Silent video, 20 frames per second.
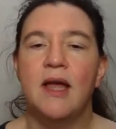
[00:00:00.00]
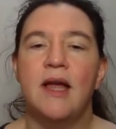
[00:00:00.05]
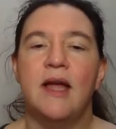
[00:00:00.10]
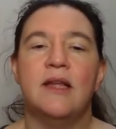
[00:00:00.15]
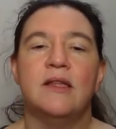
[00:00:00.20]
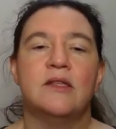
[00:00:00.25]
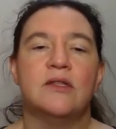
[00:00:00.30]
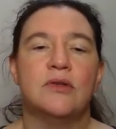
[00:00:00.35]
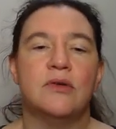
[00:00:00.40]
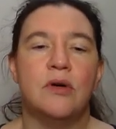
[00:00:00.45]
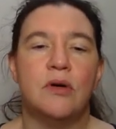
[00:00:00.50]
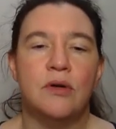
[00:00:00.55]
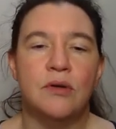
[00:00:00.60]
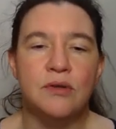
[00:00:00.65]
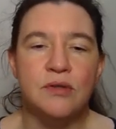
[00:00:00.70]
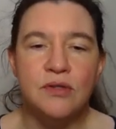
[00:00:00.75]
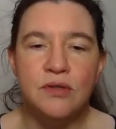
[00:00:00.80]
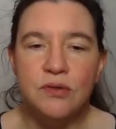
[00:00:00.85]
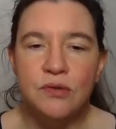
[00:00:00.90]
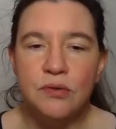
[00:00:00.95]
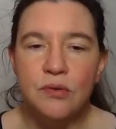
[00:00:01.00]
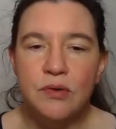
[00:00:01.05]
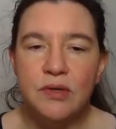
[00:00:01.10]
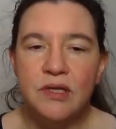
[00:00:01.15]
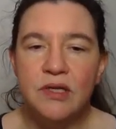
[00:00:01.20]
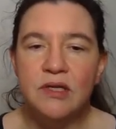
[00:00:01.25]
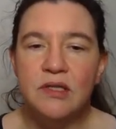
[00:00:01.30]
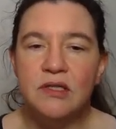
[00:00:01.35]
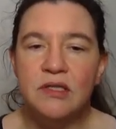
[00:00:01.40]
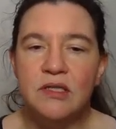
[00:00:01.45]
And so also
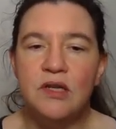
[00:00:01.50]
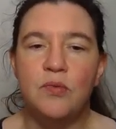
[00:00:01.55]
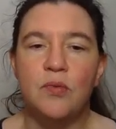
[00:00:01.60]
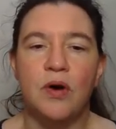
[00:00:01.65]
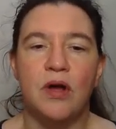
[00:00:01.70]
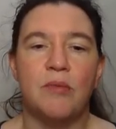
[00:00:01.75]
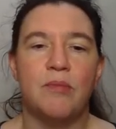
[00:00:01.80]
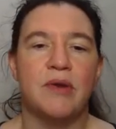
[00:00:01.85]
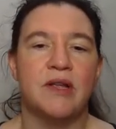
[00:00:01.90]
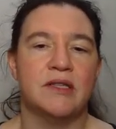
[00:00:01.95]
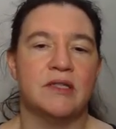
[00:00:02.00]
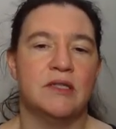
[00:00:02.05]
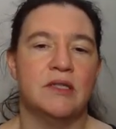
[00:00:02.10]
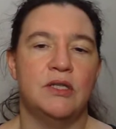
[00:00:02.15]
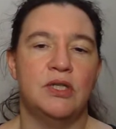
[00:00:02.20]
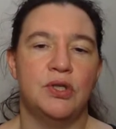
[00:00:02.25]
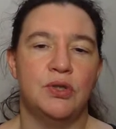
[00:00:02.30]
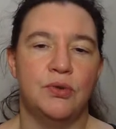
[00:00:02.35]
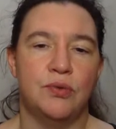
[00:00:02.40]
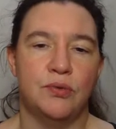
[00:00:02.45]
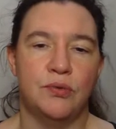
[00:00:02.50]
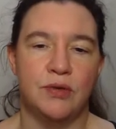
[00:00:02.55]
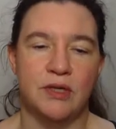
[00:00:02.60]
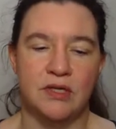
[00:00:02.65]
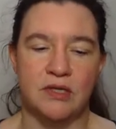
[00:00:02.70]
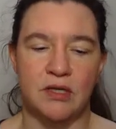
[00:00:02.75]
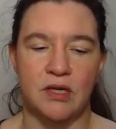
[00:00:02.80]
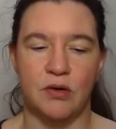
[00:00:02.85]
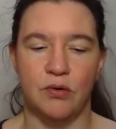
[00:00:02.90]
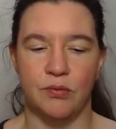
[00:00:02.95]
c1 plus c2
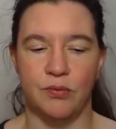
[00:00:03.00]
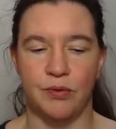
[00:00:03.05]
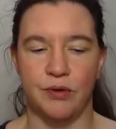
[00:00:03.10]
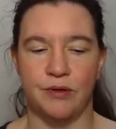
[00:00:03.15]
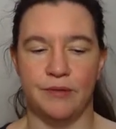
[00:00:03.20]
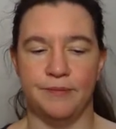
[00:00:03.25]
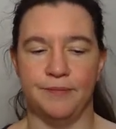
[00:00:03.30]
is a code word.